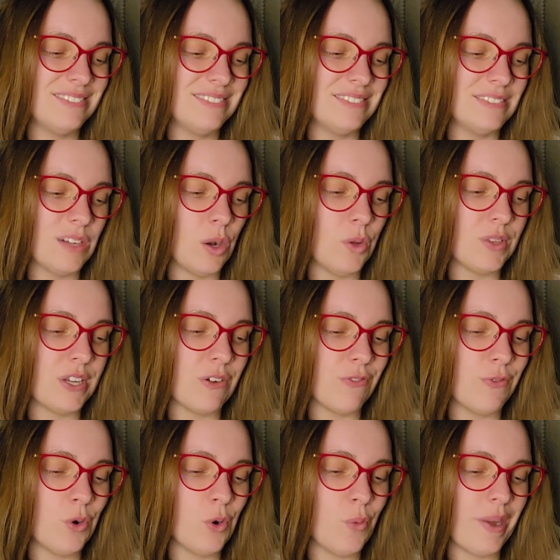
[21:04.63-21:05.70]
Only a
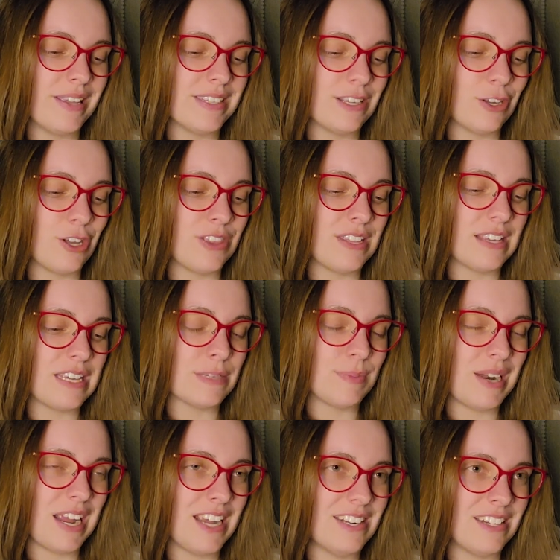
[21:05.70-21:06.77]
fool wastes a good thing he's
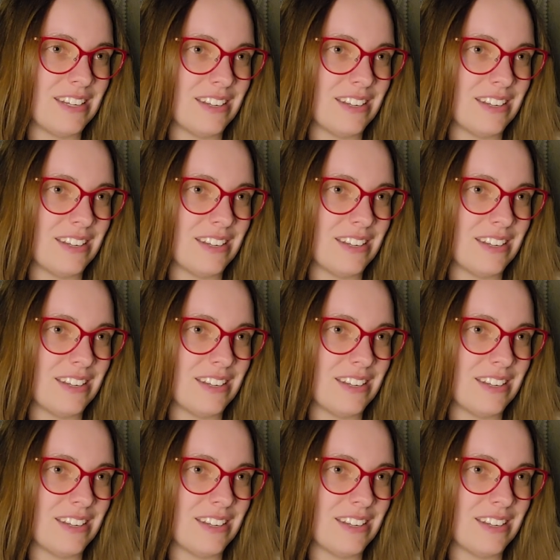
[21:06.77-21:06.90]
been handed.